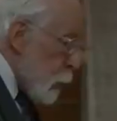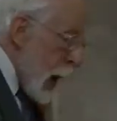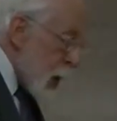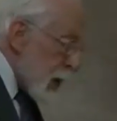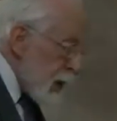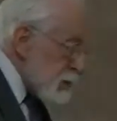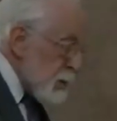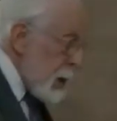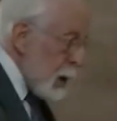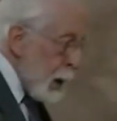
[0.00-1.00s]
while He is
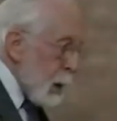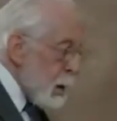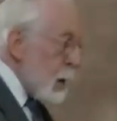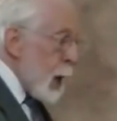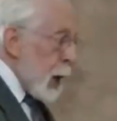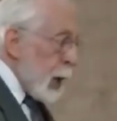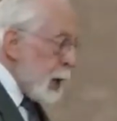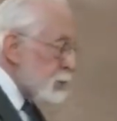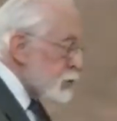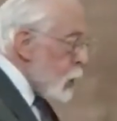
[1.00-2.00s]
here, He
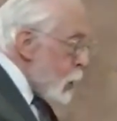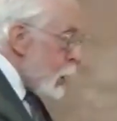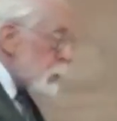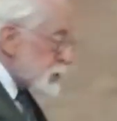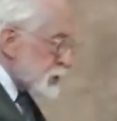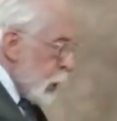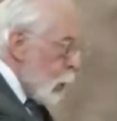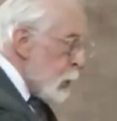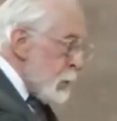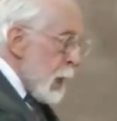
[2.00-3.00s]
is
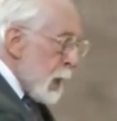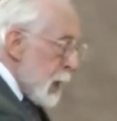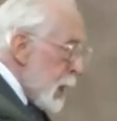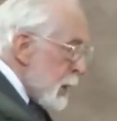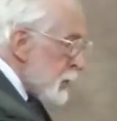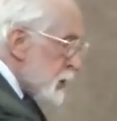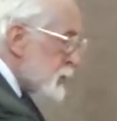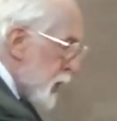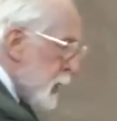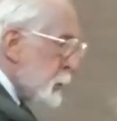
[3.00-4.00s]
also in the
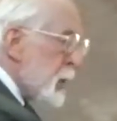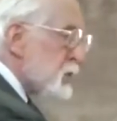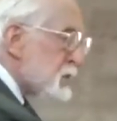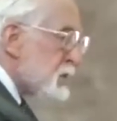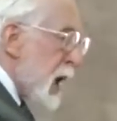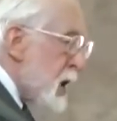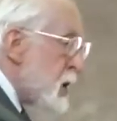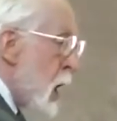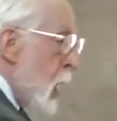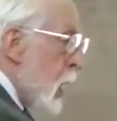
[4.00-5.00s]
deepest
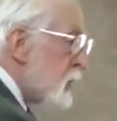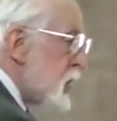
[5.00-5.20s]
den of